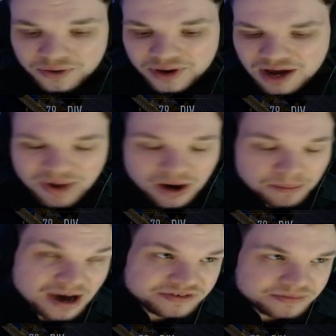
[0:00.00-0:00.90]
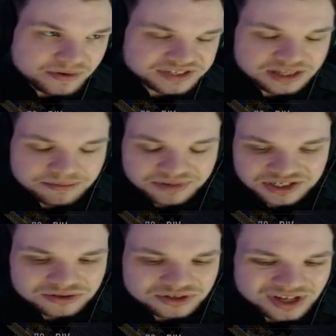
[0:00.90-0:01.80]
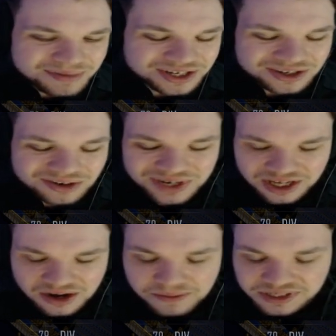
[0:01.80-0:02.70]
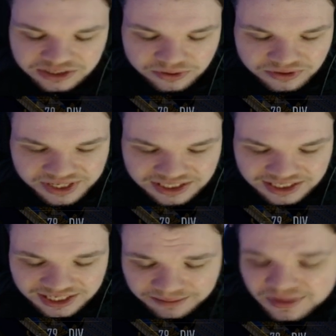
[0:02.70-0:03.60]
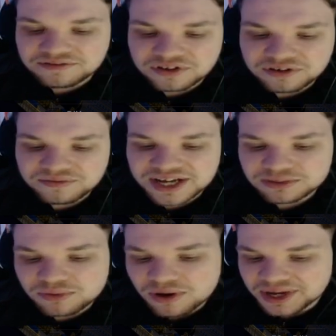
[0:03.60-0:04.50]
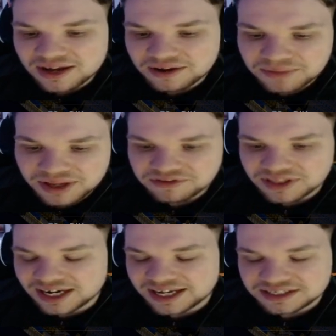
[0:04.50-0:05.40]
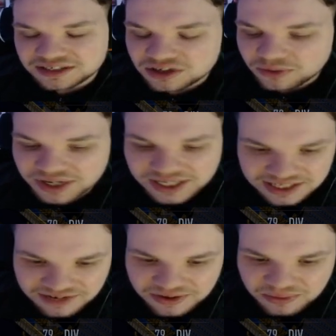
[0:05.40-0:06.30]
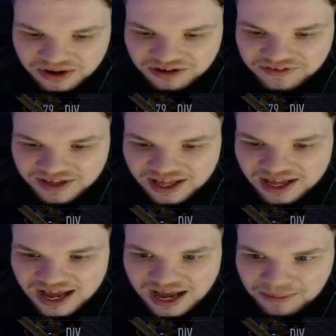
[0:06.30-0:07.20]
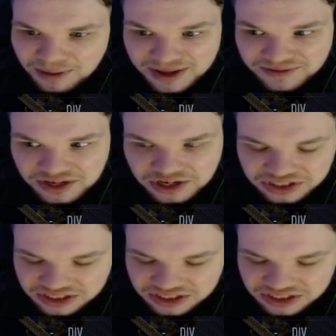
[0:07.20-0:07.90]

well, apart from obviously the Brazil side, but you're not really going Brazil on this team. For the reason why we're getting him in for the links and so on, he's definitely worth it. I'm even using